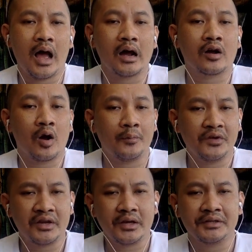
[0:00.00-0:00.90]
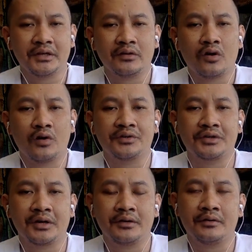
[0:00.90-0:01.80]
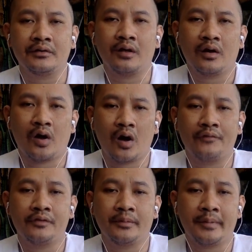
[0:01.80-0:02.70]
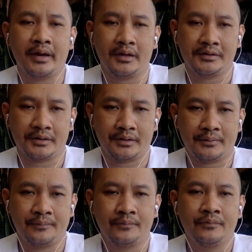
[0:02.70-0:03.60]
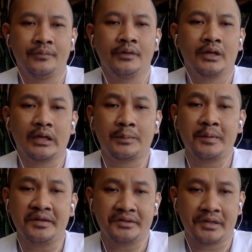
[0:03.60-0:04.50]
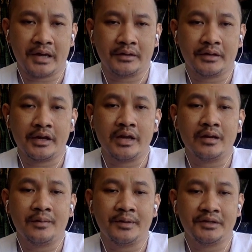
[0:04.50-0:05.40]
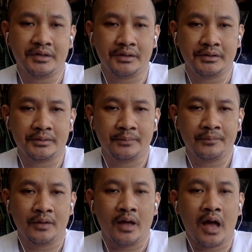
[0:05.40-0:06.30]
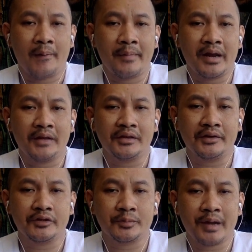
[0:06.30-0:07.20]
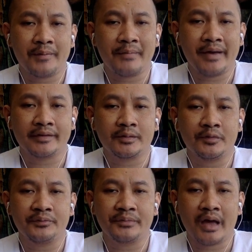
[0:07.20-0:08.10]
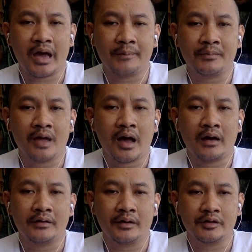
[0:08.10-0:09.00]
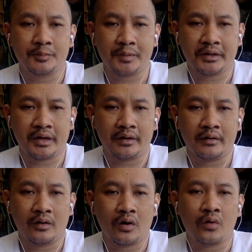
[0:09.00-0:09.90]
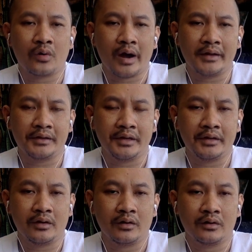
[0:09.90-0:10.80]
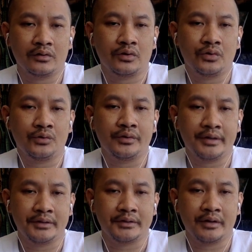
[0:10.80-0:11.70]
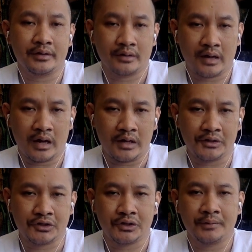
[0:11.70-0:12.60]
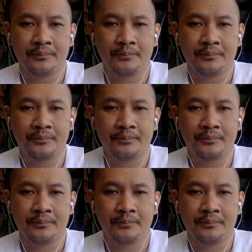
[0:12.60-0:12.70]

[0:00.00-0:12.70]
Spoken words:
A communication concern of the manager. It means that in a business, a manager spends maximum time either speaking or writing to his colleagues,